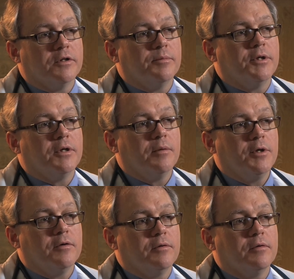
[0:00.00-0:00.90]
It's
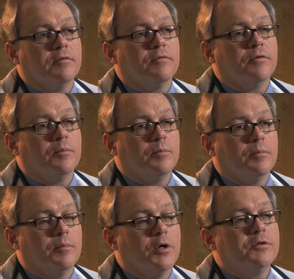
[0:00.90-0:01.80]
becoming, for
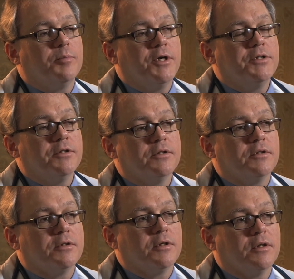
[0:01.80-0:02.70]
most
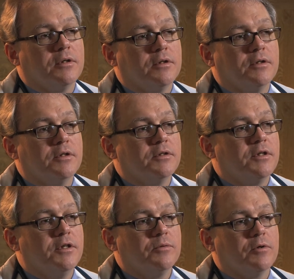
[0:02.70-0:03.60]
patients, uh, a
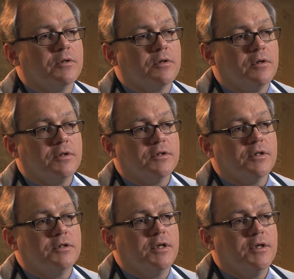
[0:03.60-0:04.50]
disease where as long as
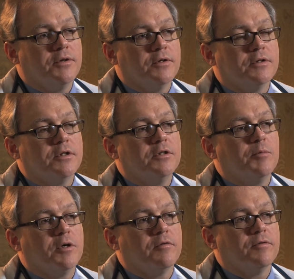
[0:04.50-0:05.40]
they take their disease
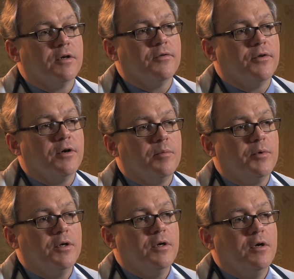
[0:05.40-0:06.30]
modifying
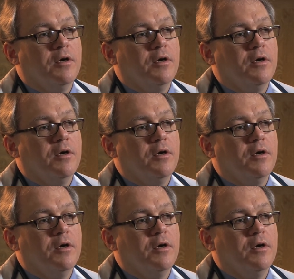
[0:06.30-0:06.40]
therapy,